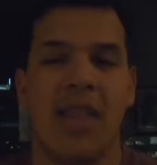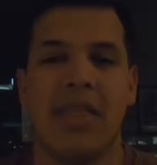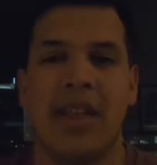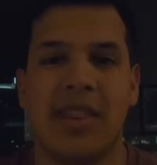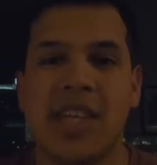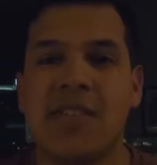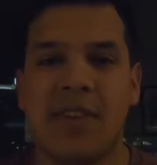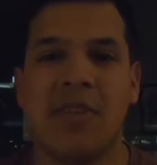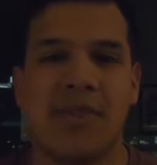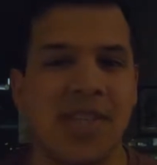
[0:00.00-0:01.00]
then this
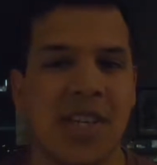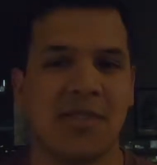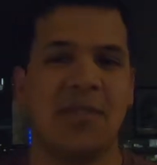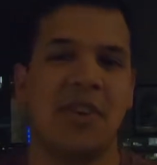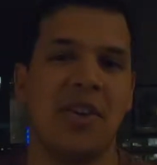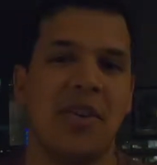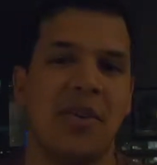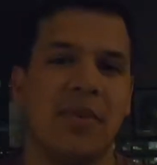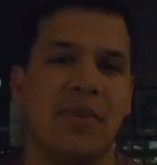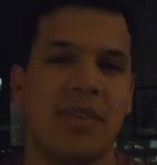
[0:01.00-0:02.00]
video is just for you.
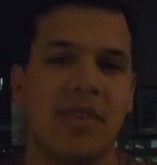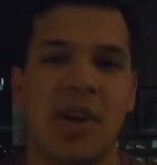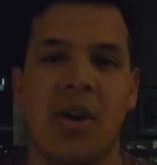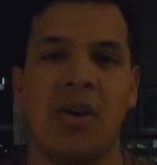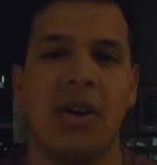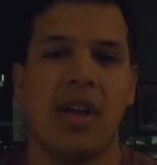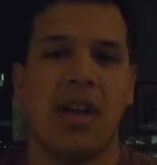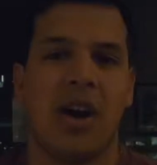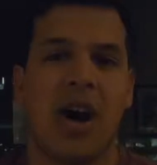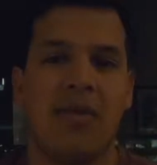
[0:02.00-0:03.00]
So
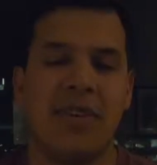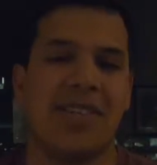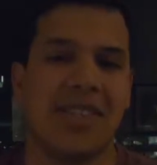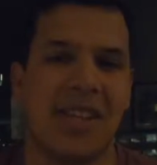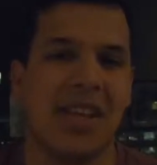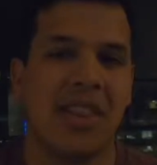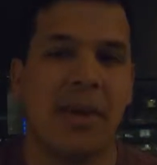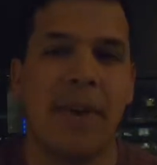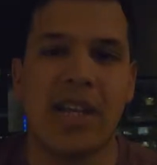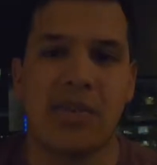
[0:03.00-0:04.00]
obviously, the
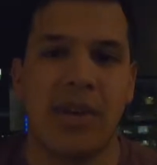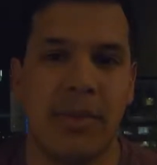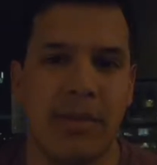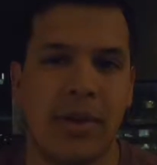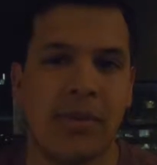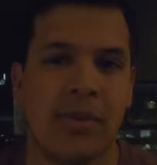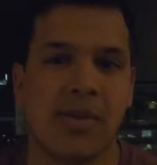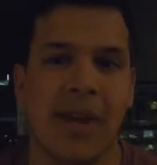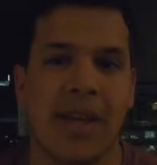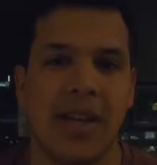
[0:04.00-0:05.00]
best way to meet minimum
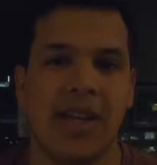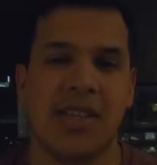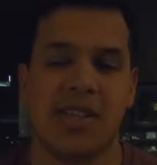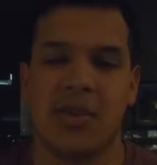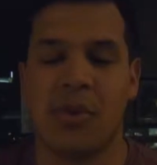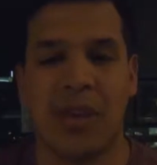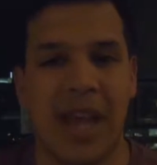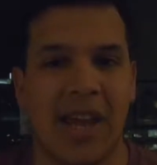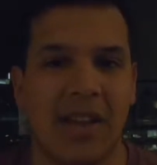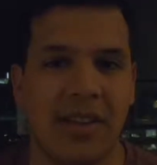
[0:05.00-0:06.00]
spend is
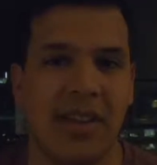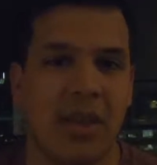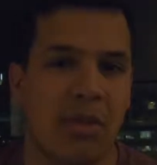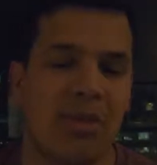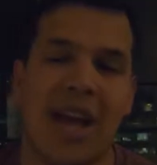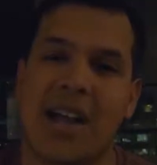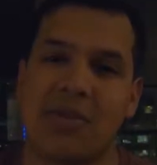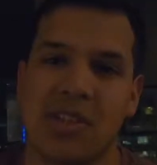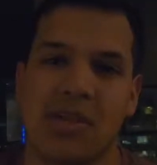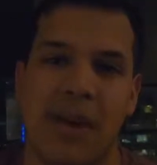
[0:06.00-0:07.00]
organically through
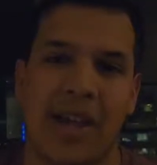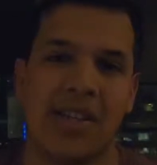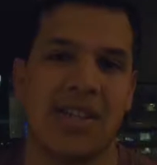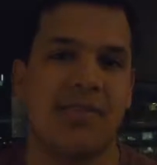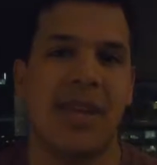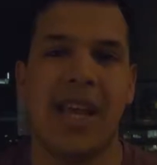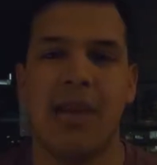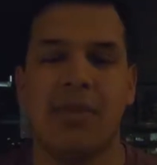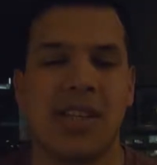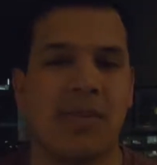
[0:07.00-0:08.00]
natural spend, just being
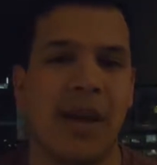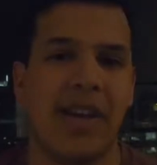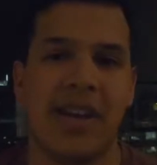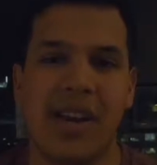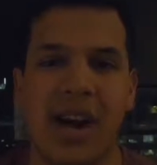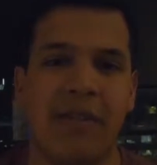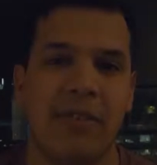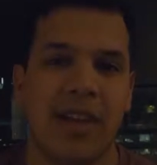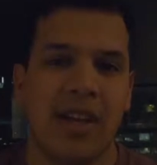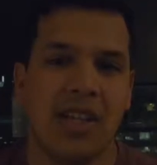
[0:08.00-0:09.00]
able to spend enough
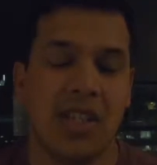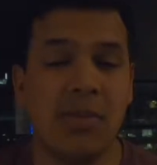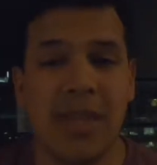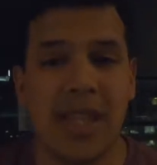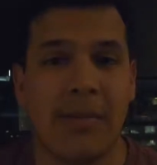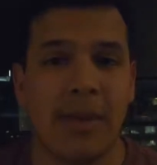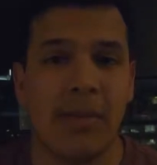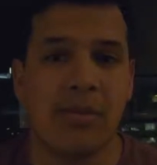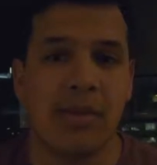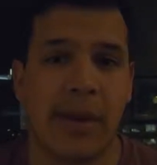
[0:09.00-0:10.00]
to meet that
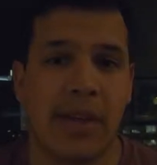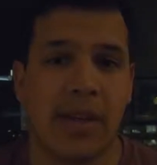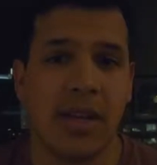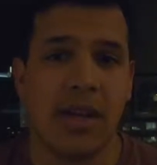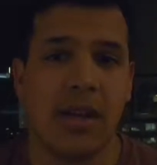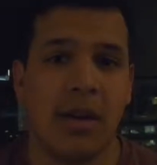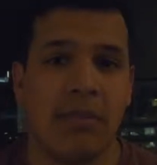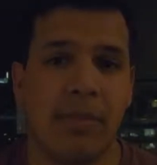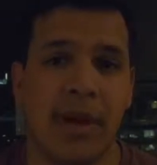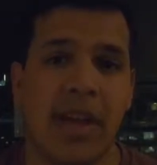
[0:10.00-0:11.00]
minimum spend.
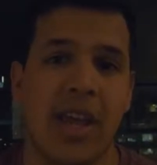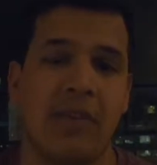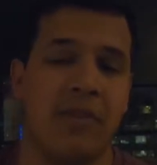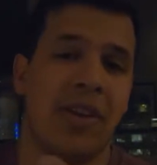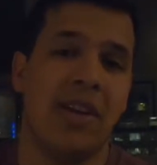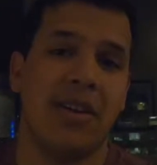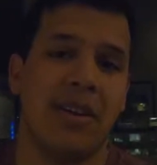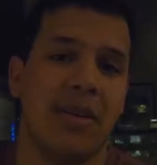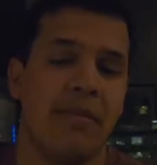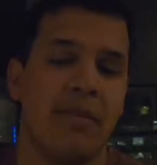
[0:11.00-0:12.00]
But if you're here,